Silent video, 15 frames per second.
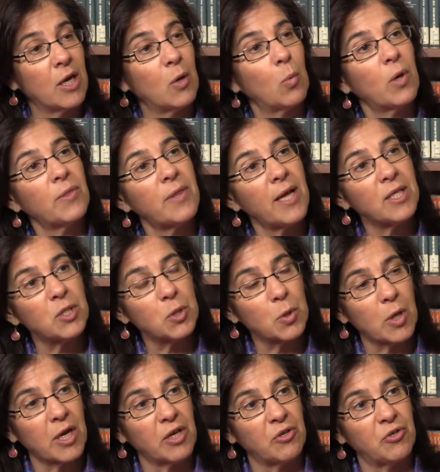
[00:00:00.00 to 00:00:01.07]
and what that's
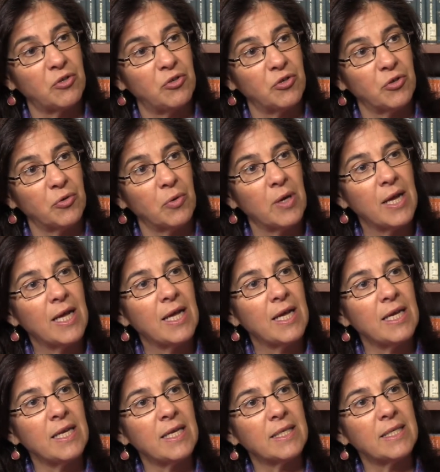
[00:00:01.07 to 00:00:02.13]
trying to do
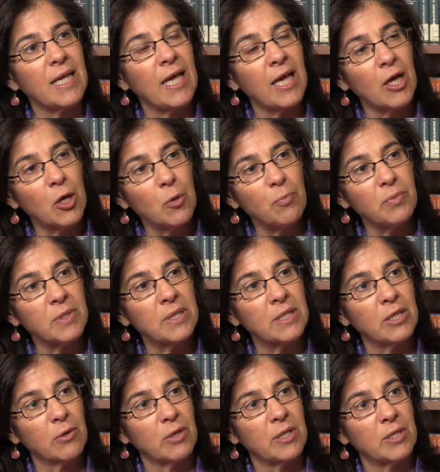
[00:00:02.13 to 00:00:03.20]
is help
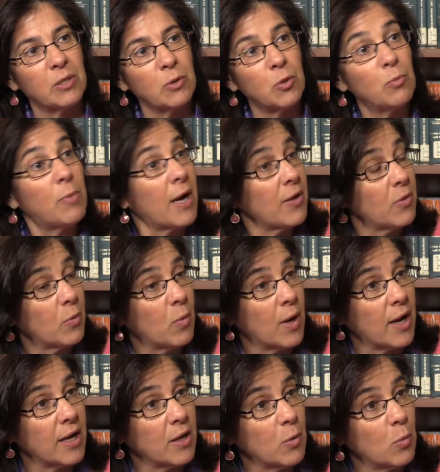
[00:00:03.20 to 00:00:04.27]
Syrians who, by the
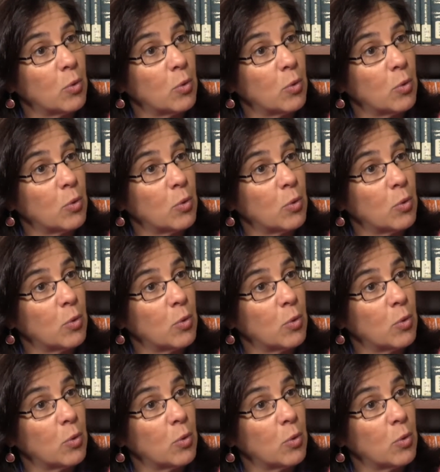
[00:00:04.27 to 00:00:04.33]
way,